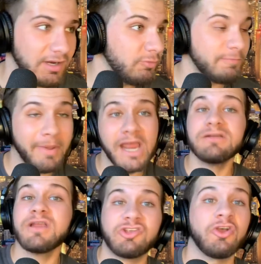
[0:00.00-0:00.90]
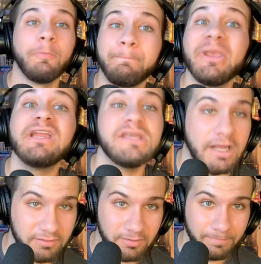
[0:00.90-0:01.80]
He was being disobedient.